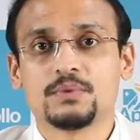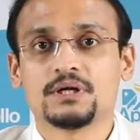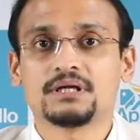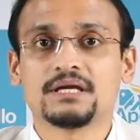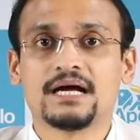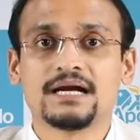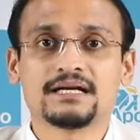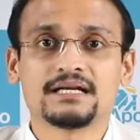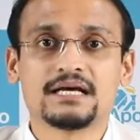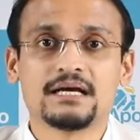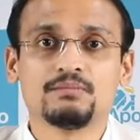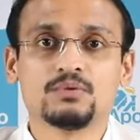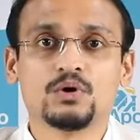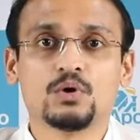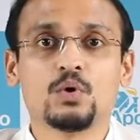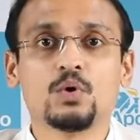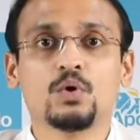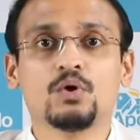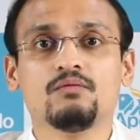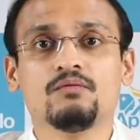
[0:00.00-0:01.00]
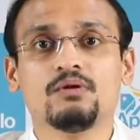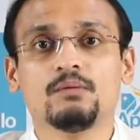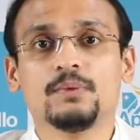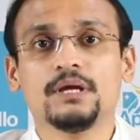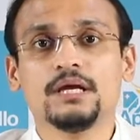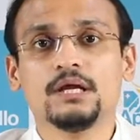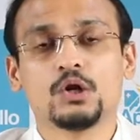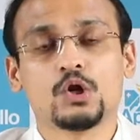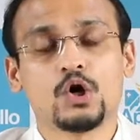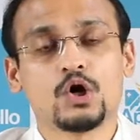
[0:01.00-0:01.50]
but that time the goal will
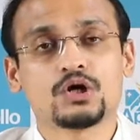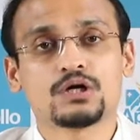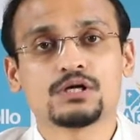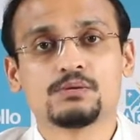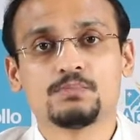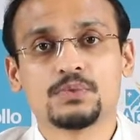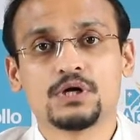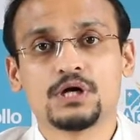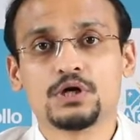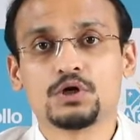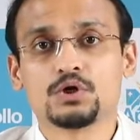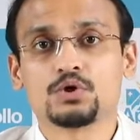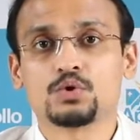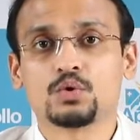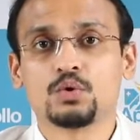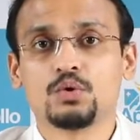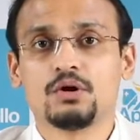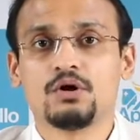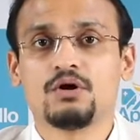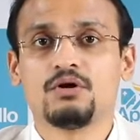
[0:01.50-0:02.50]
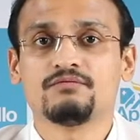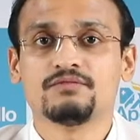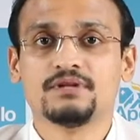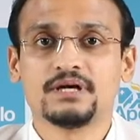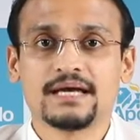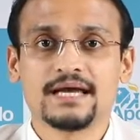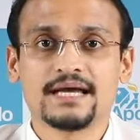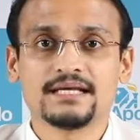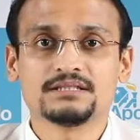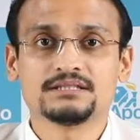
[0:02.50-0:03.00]
be long-term control of
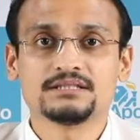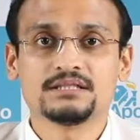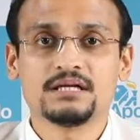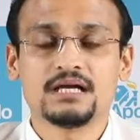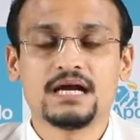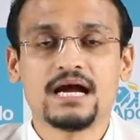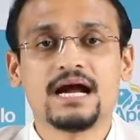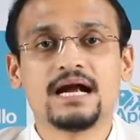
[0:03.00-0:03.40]
the cancer